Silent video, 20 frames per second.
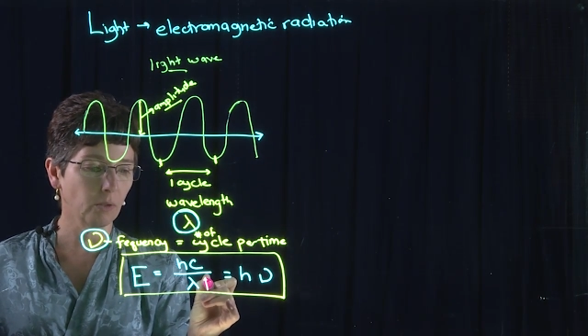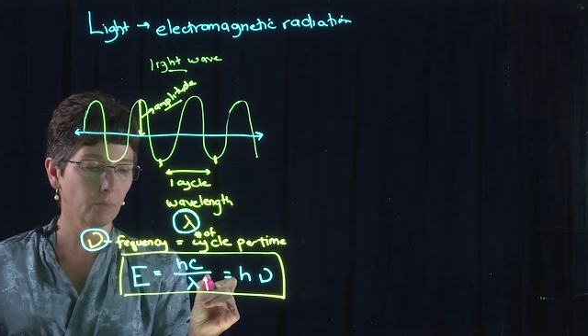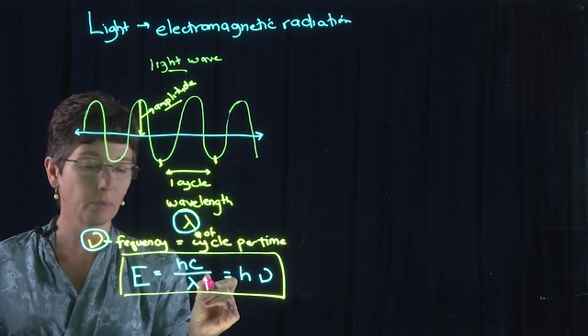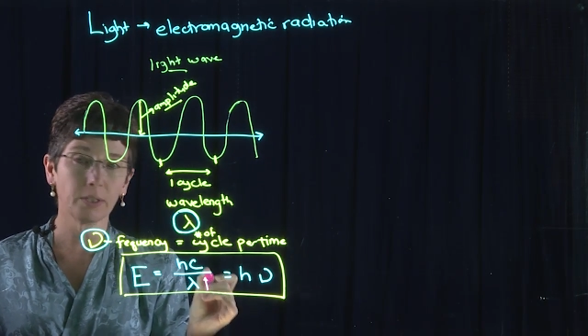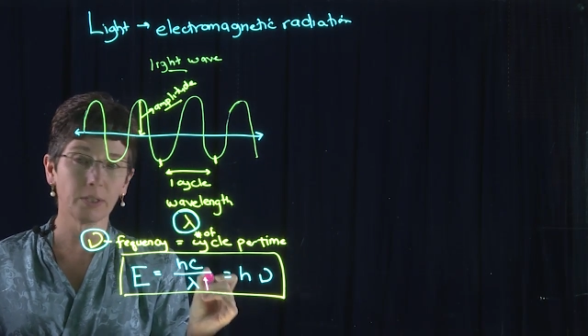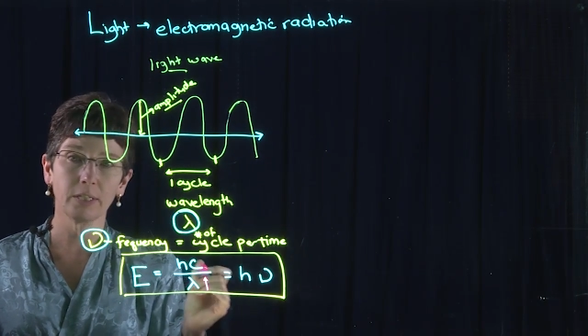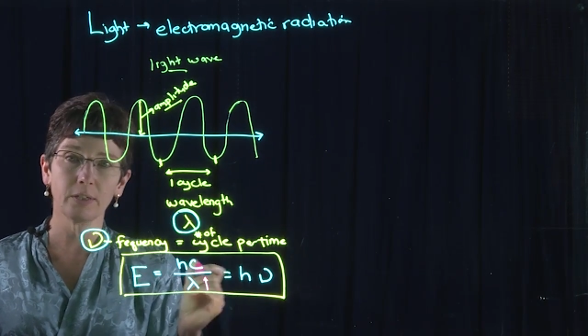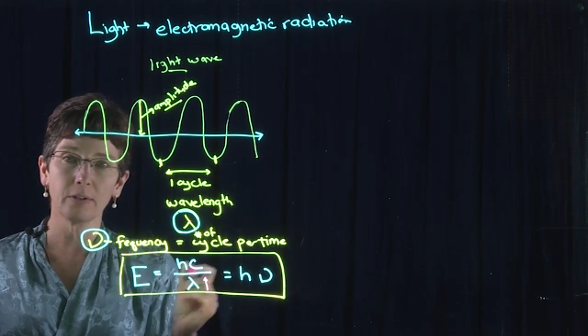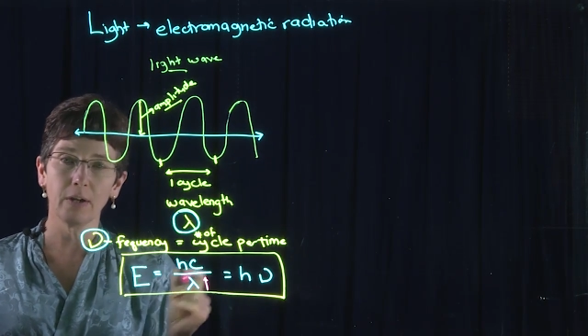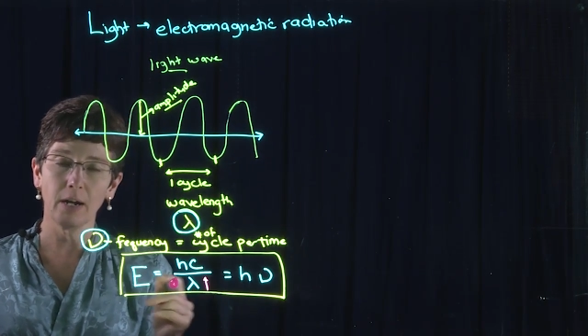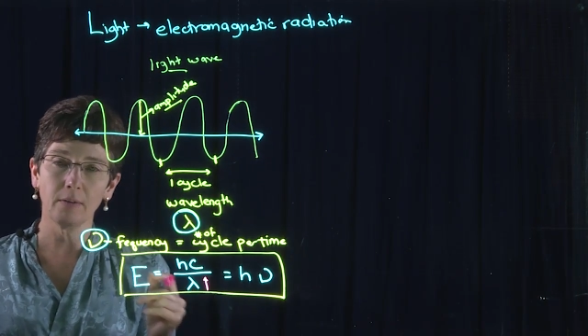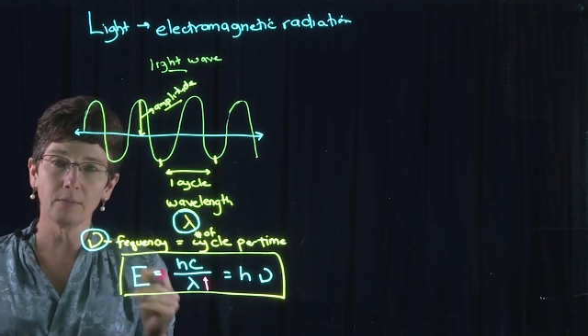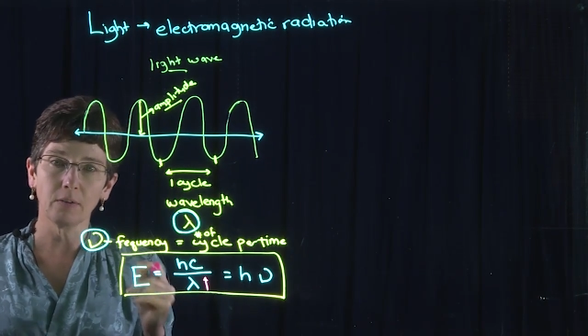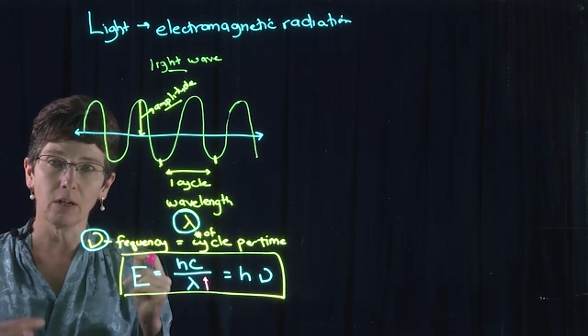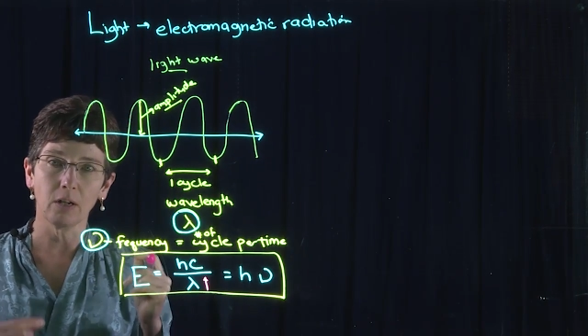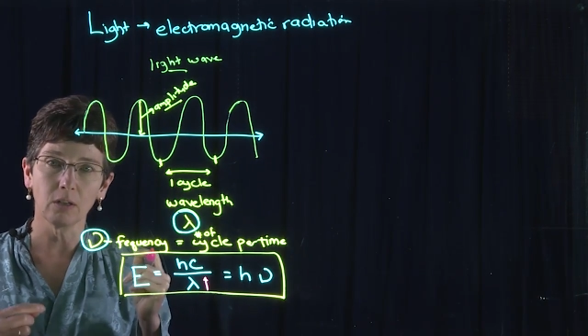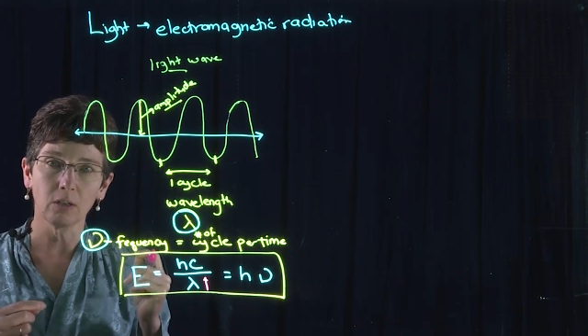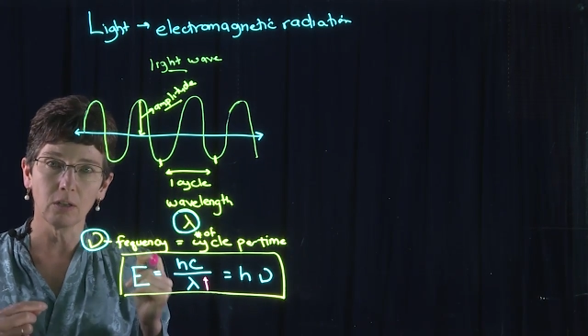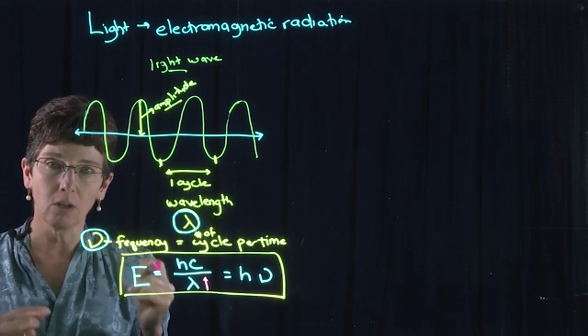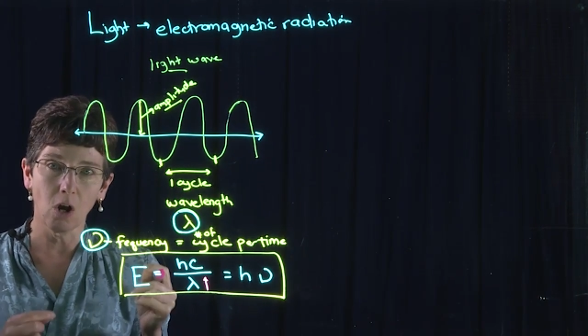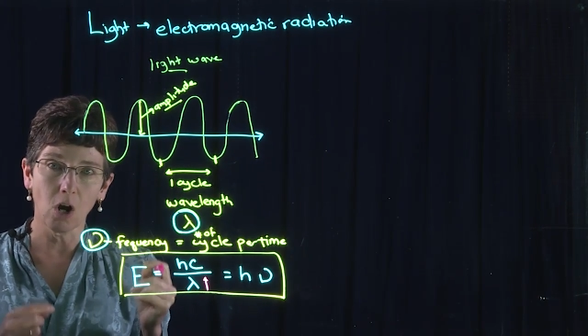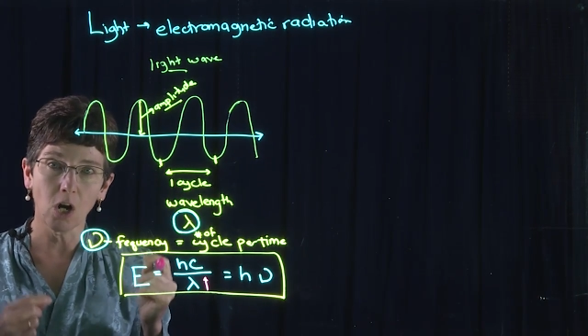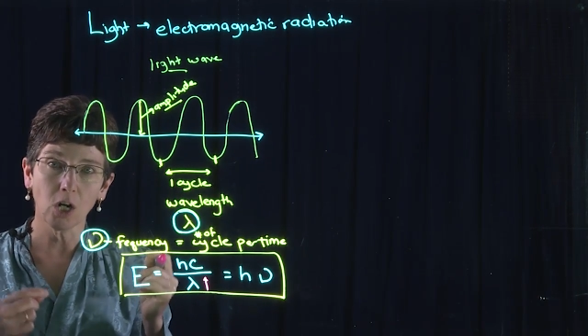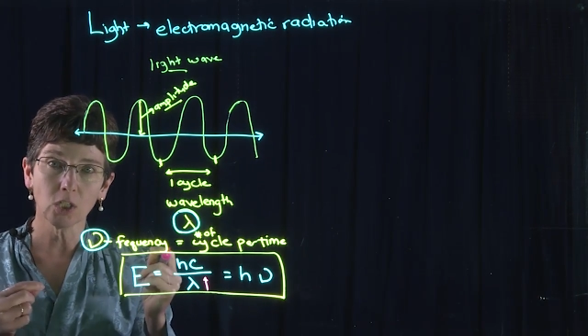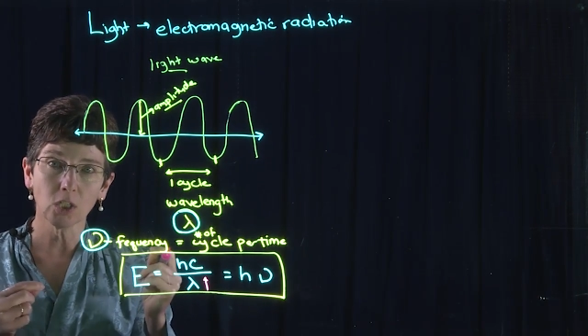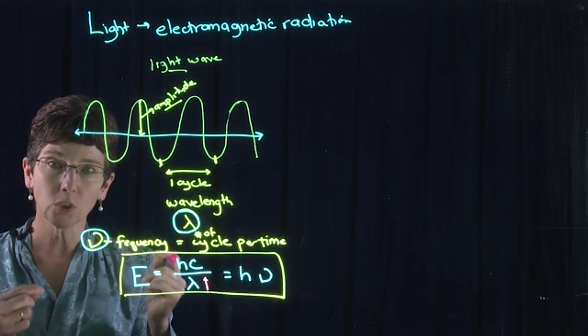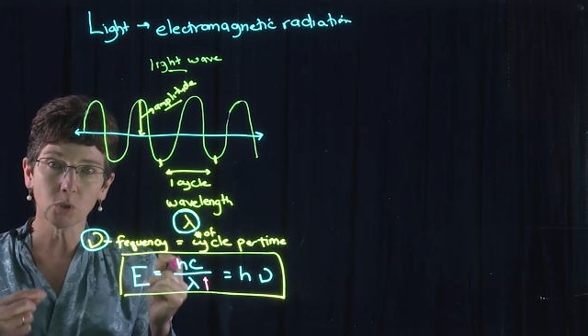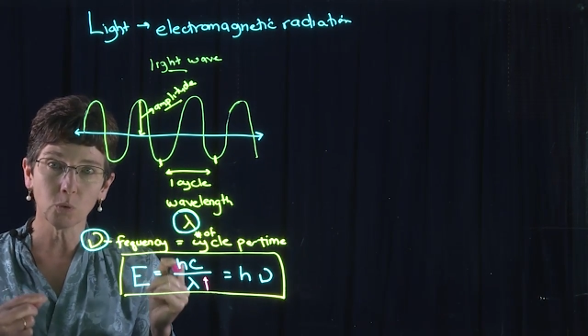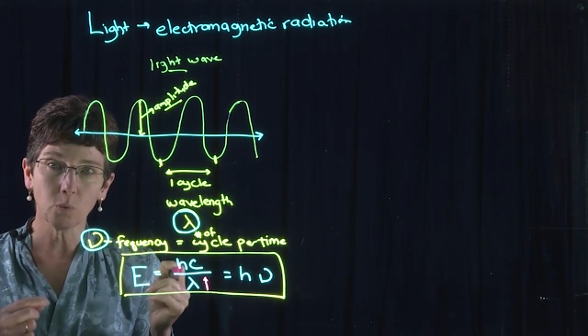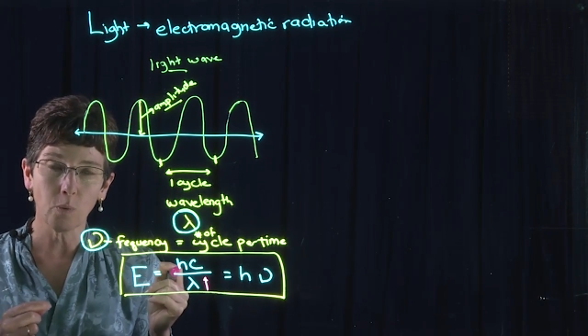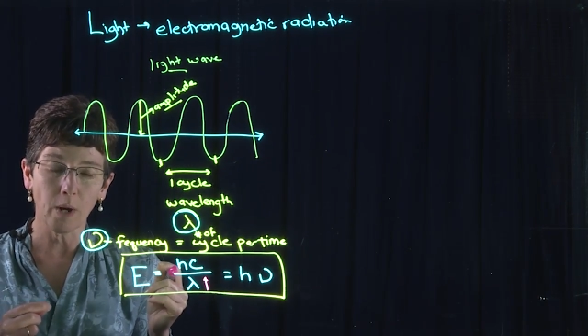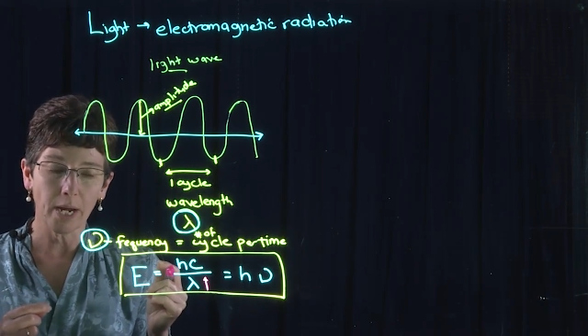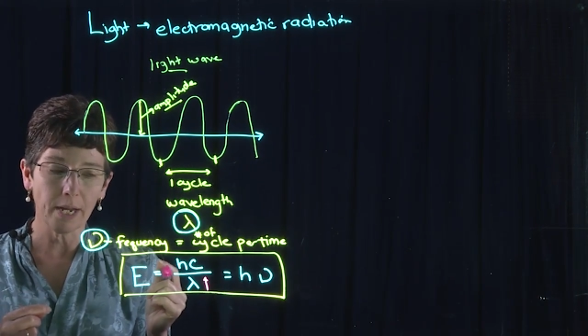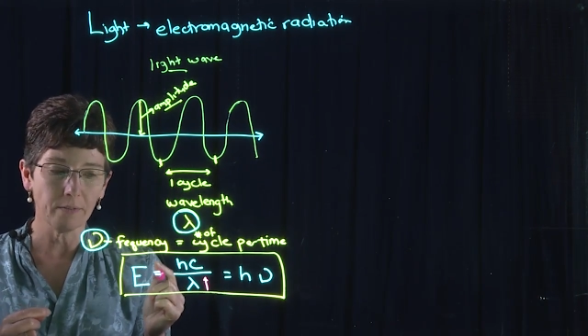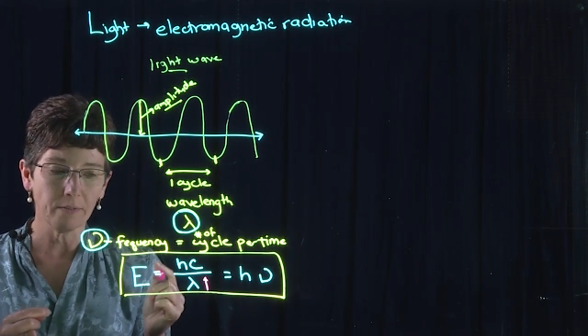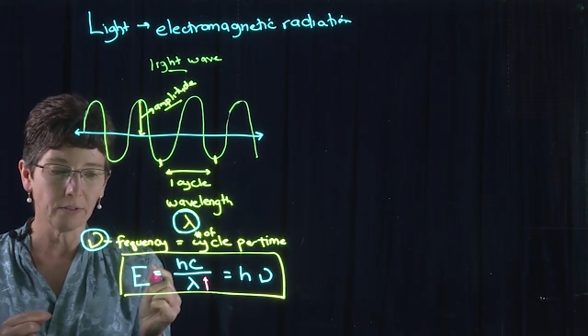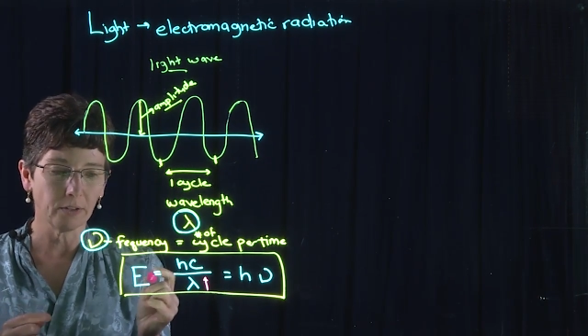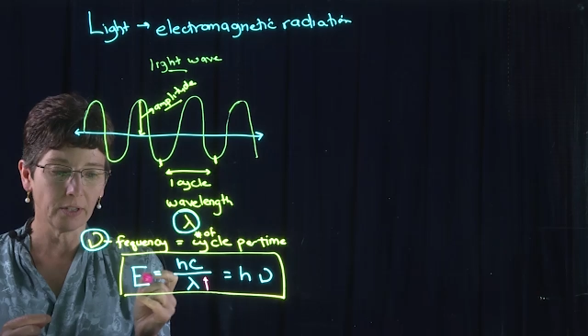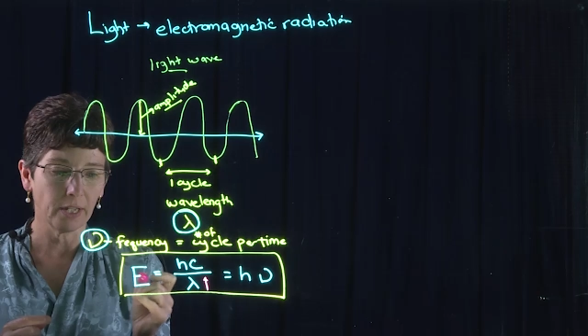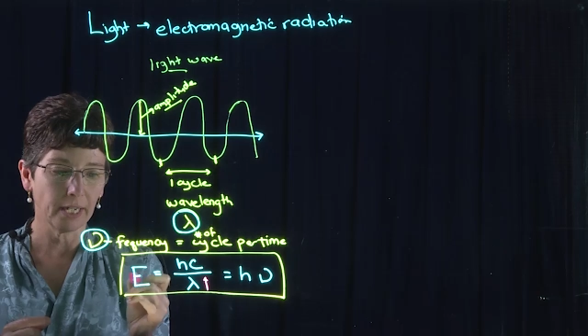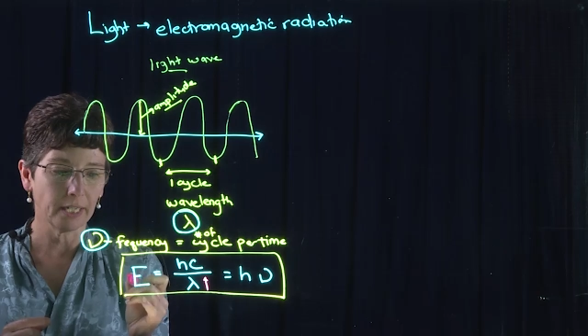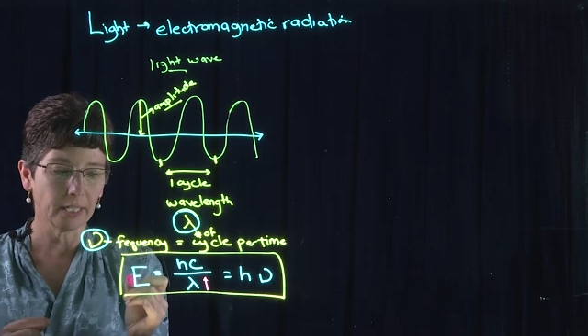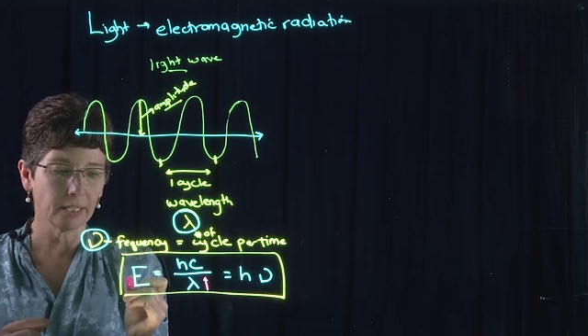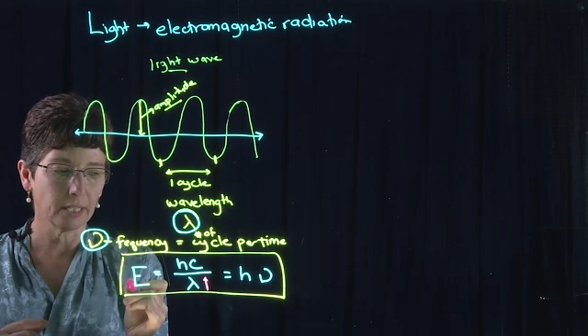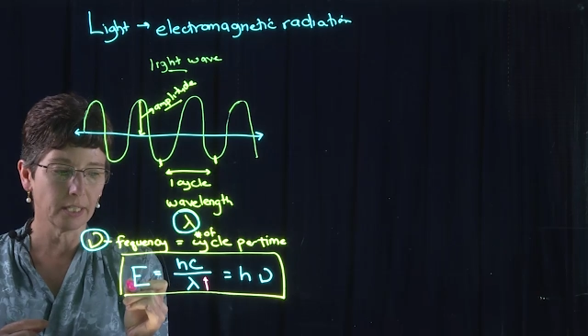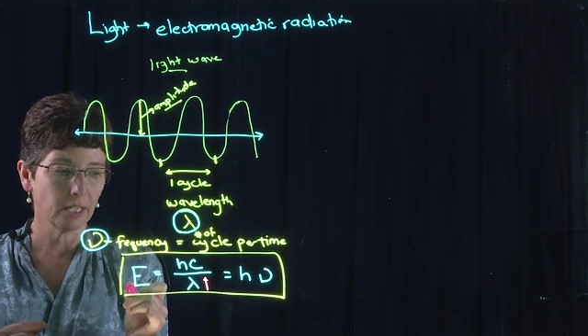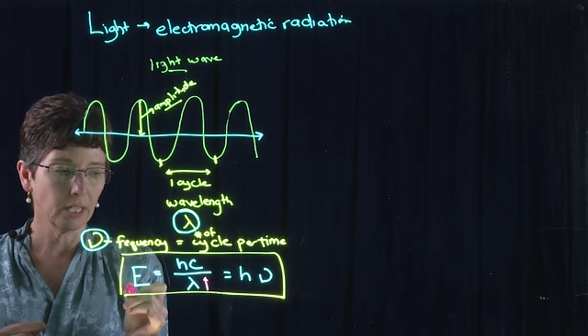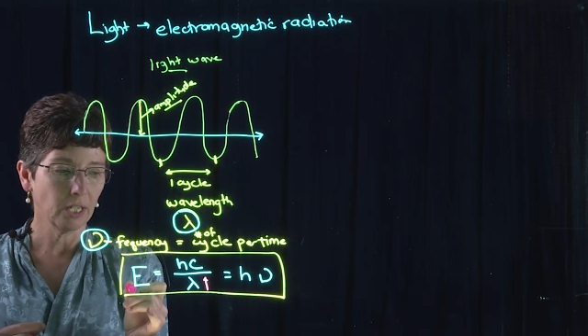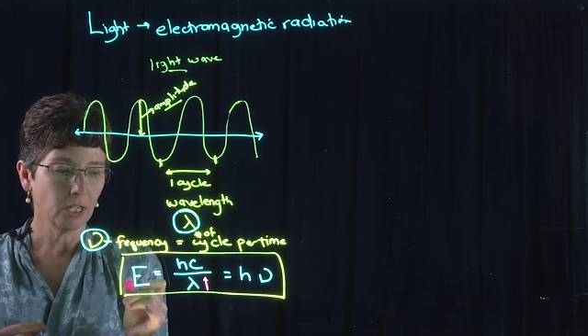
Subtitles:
when you have a large wavelength,